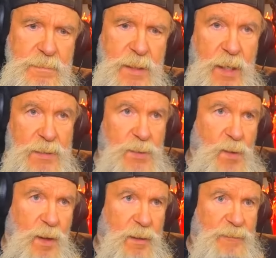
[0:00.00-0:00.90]
And I saw
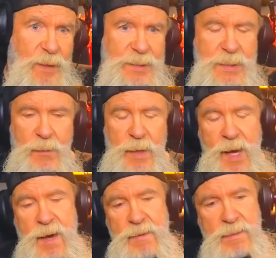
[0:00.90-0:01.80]
a lot of things go down.